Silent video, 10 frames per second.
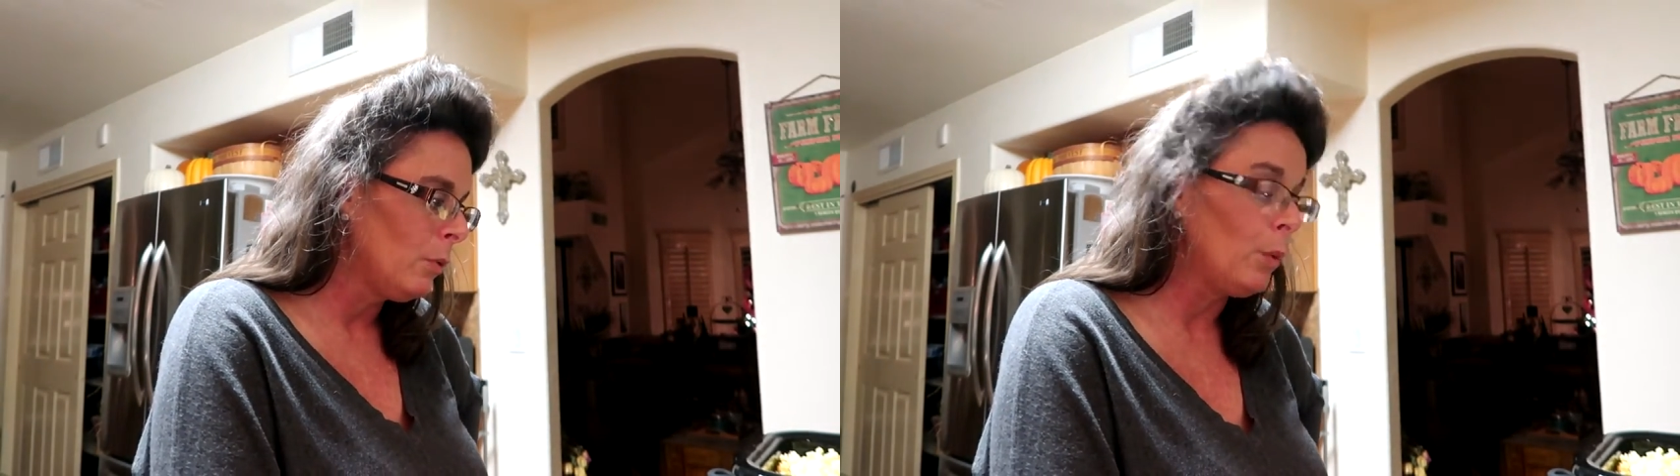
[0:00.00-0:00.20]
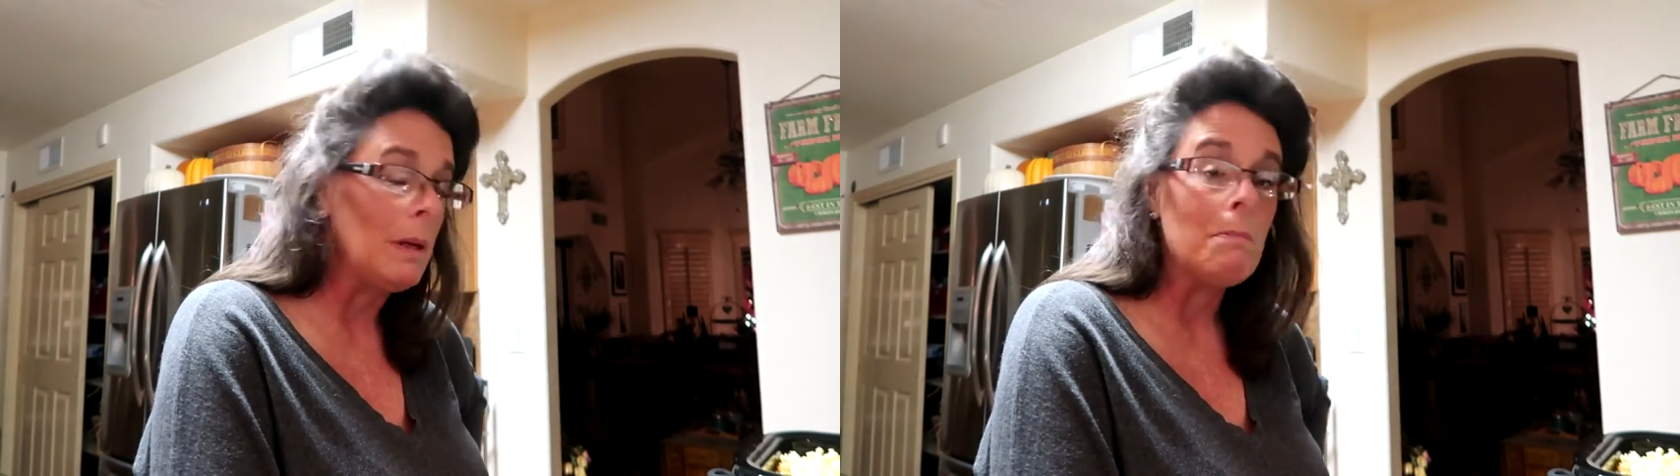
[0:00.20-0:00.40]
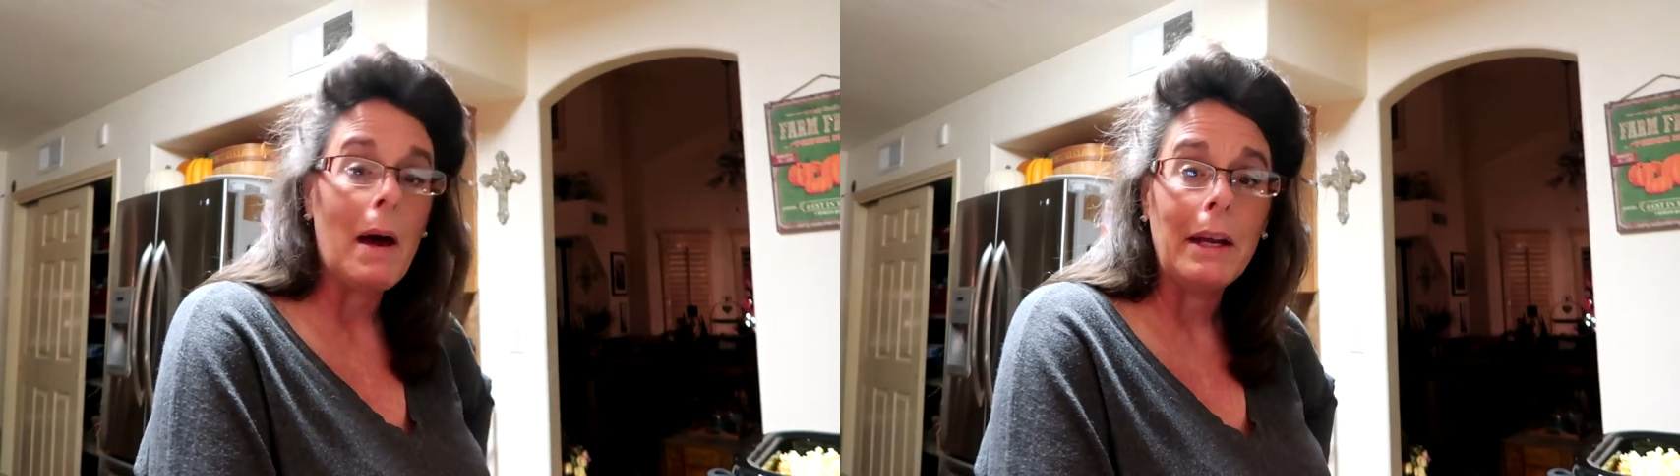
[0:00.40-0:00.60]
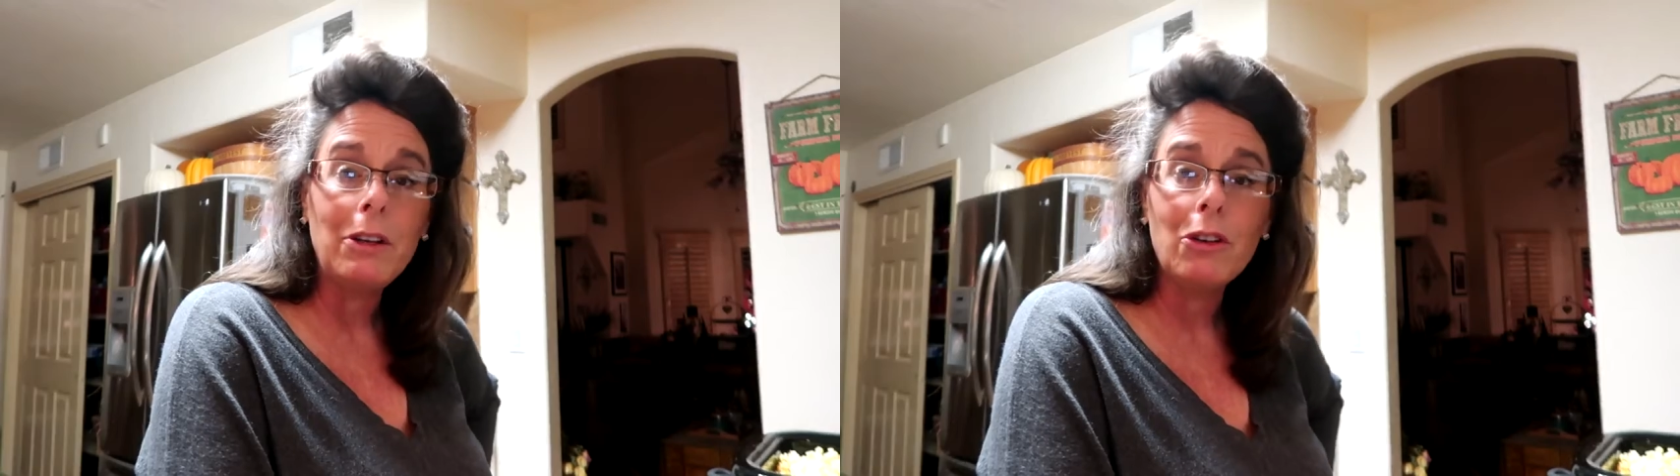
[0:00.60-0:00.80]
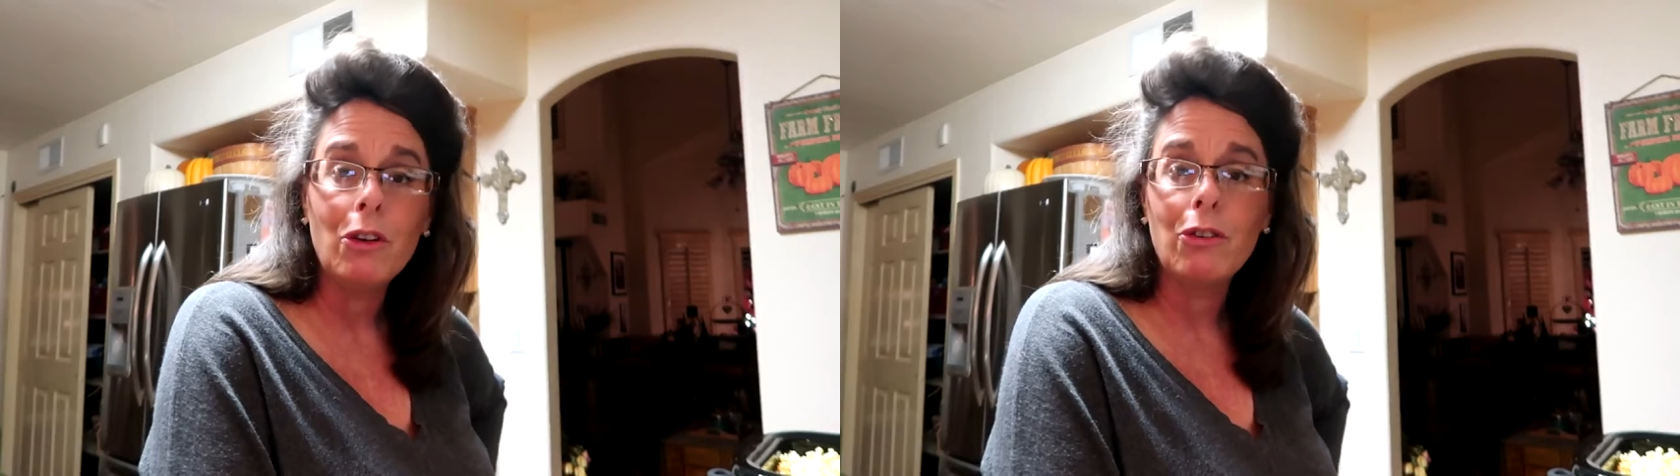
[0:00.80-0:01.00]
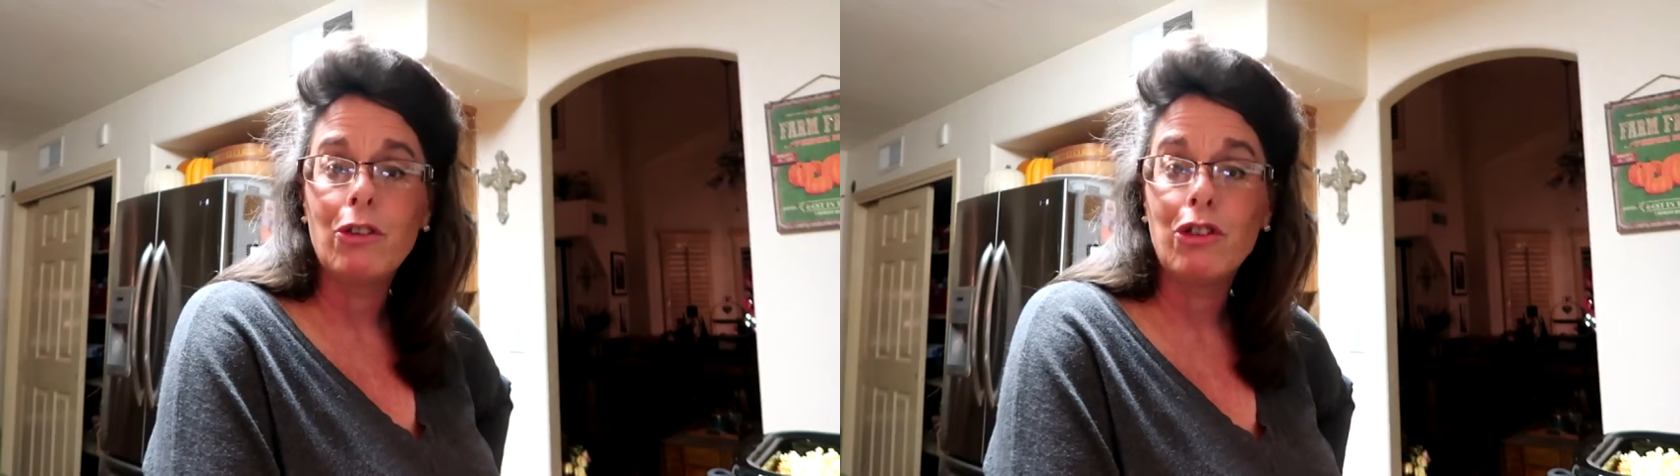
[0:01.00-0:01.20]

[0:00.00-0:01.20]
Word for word: reminders